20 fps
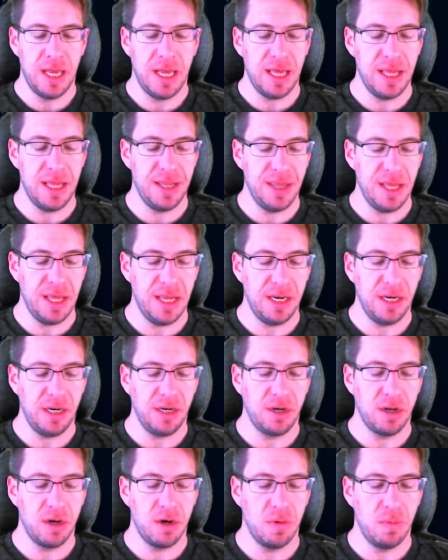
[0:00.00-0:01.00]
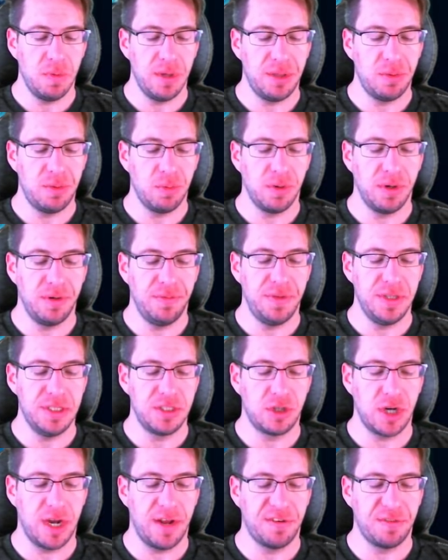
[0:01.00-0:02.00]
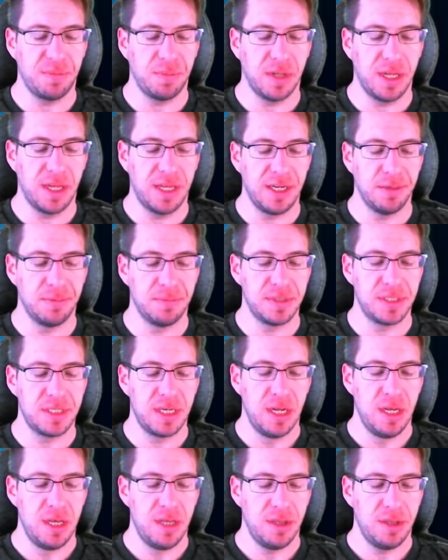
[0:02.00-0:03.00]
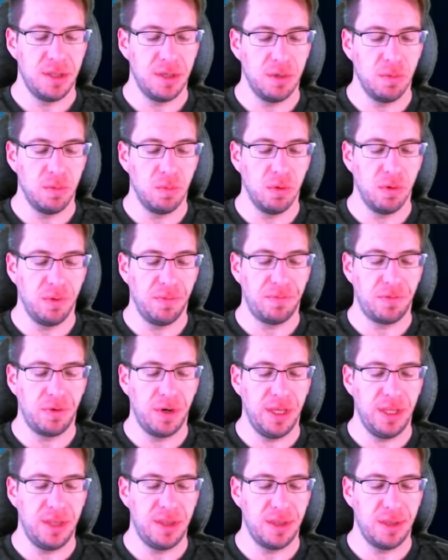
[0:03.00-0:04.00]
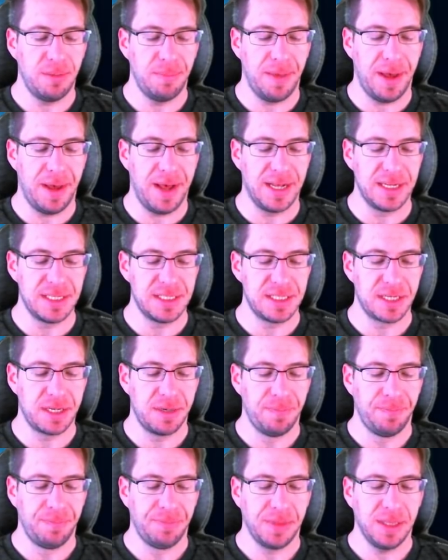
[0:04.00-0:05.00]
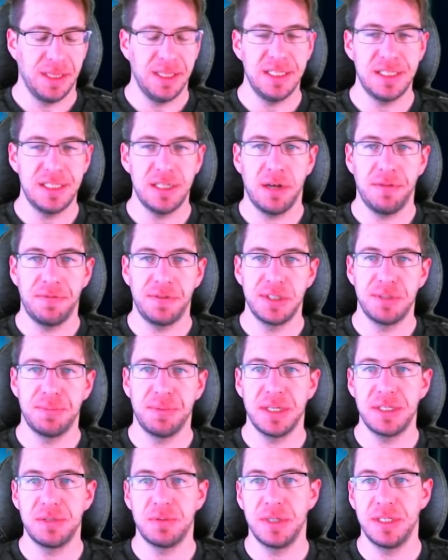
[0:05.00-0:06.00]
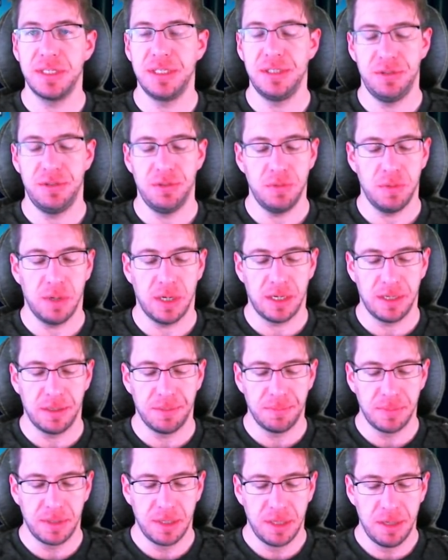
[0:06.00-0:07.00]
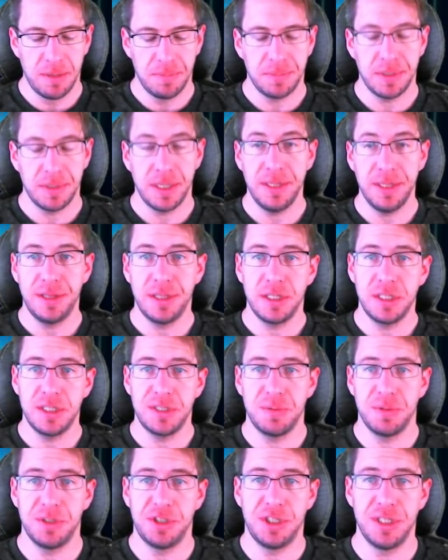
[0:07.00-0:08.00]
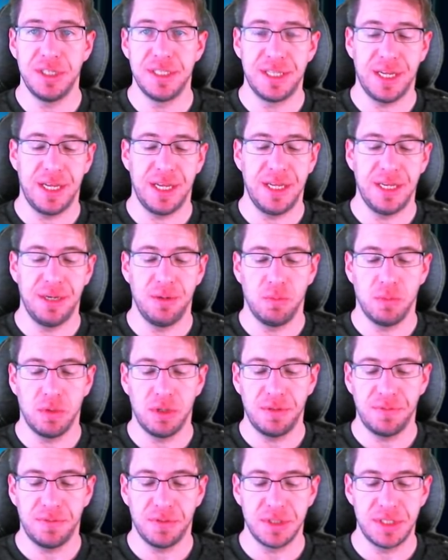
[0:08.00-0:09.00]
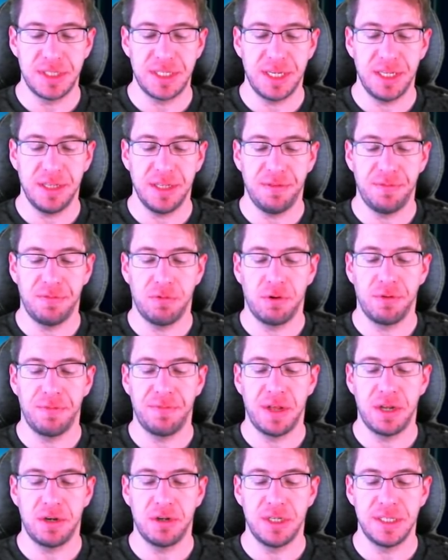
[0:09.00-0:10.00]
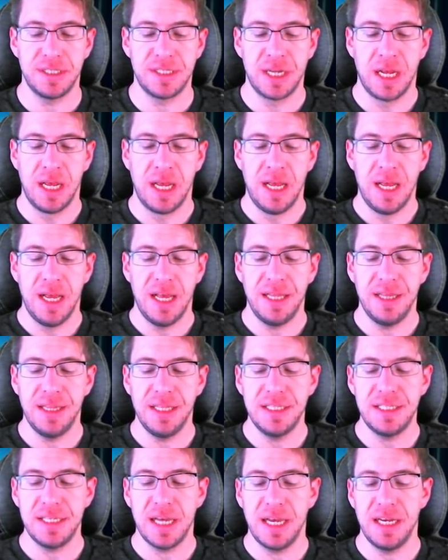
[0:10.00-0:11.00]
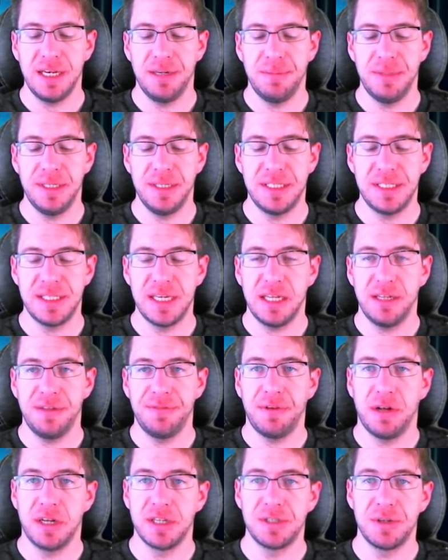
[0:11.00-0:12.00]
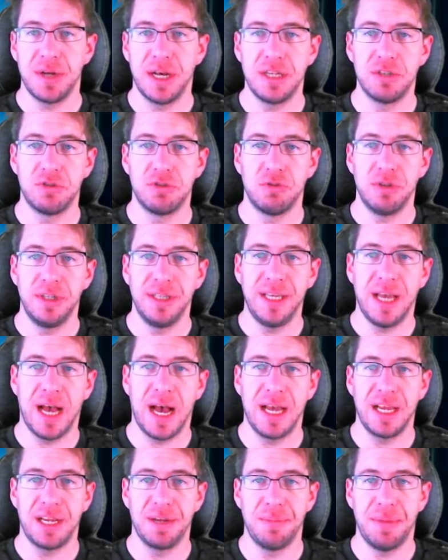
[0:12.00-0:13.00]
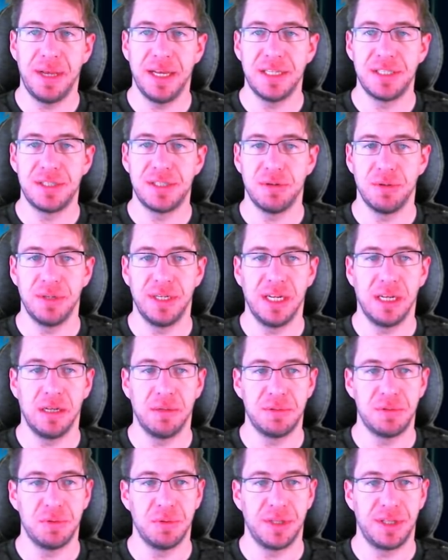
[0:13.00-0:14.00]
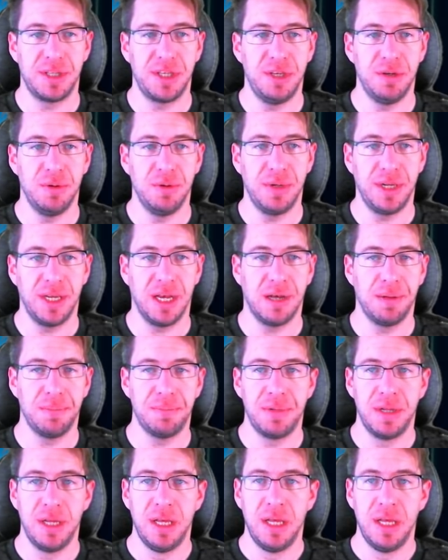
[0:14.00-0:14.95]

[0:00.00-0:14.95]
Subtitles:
and then go with one of his craftable items, the Wolf Wreath mask. This offers +1 to bloodthirst, which is a wonderful skill for Fenris, and this item itself also has really high command, so it helps with queuing up